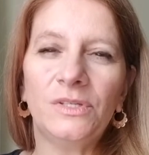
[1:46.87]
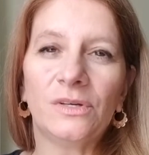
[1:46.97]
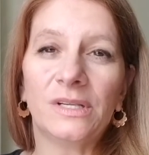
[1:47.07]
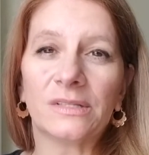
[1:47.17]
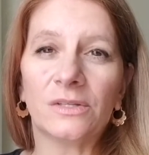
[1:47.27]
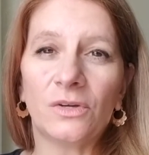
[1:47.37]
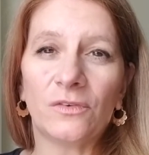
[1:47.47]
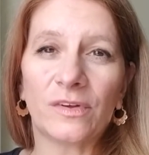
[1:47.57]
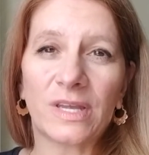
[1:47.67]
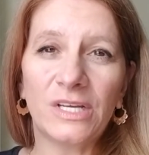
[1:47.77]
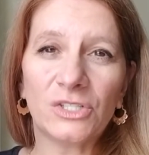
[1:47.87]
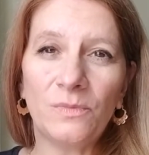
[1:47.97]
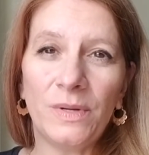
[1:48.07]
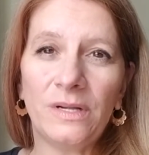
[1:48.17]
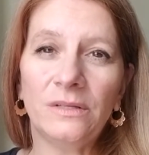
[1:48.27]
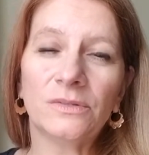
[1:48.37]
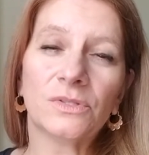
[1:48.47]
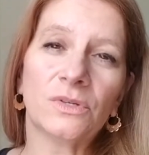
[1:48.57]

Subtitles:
you click the notification bell so